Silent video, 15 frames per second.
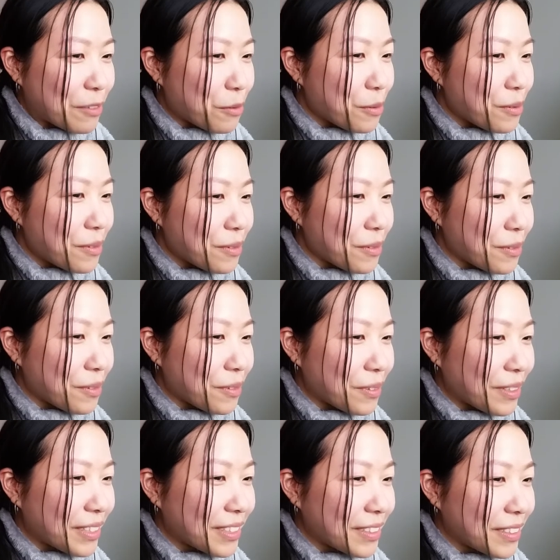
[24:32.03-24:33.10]

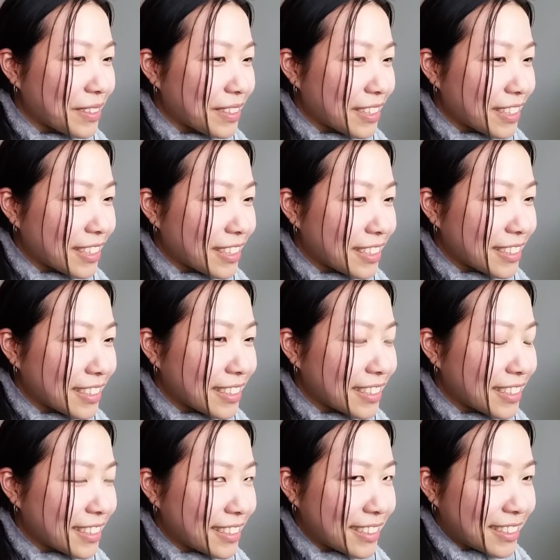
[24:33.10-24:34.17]

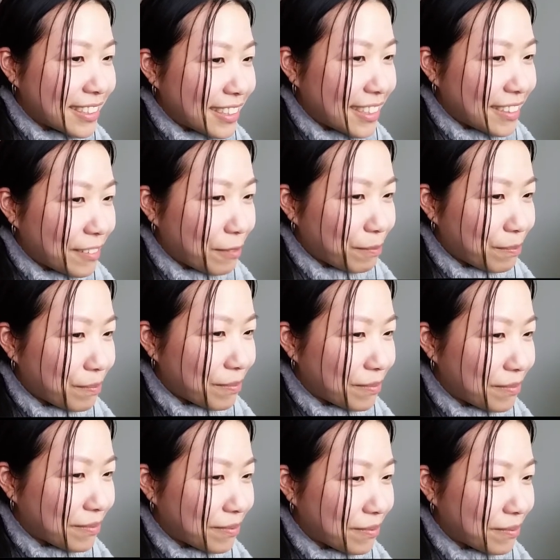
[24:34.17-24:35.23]

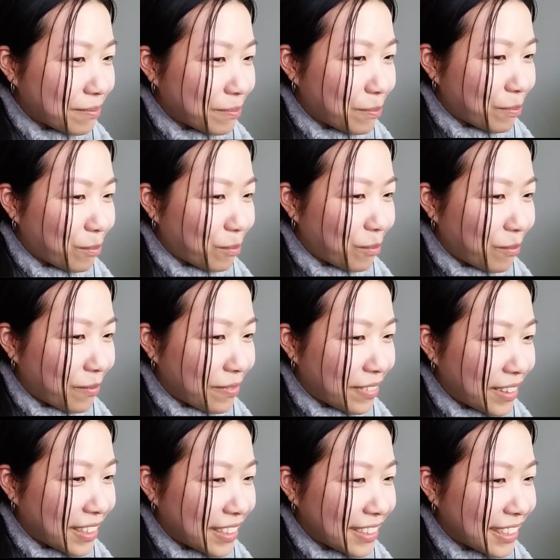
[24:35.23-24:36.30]

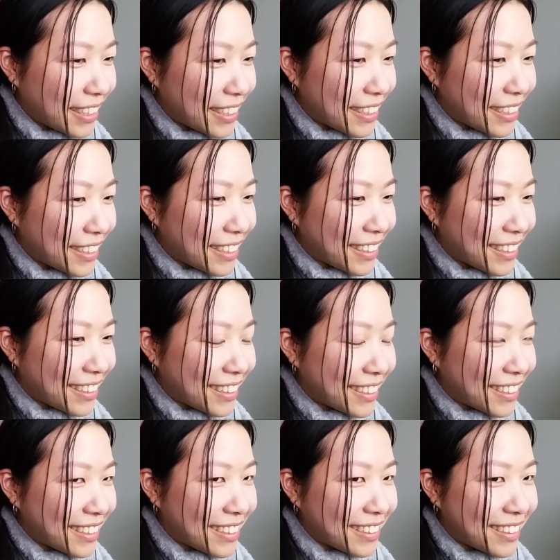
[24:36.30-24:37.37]

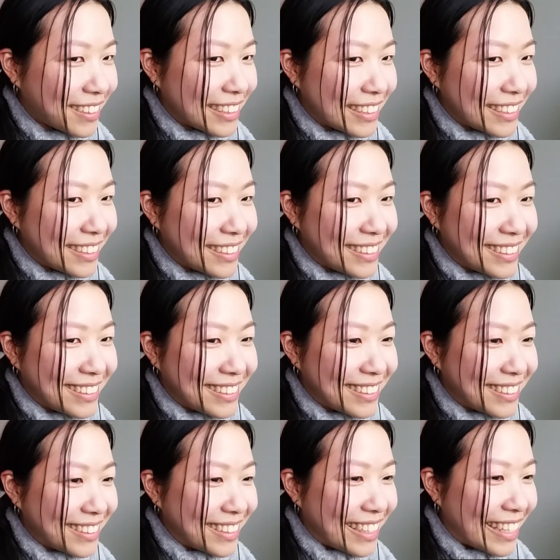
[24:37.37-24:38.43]

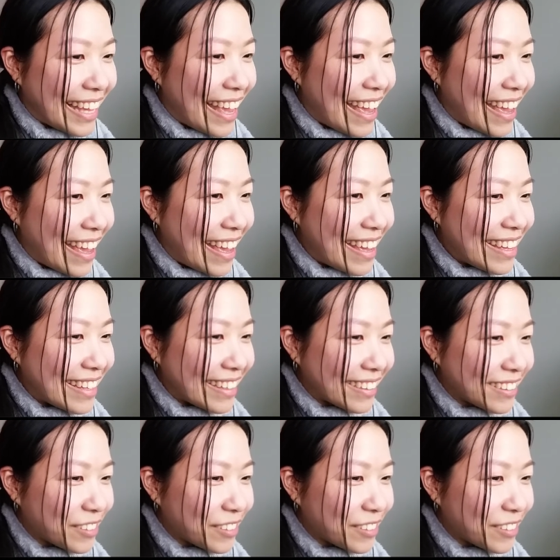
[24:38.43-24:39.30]
The person shown says nothing.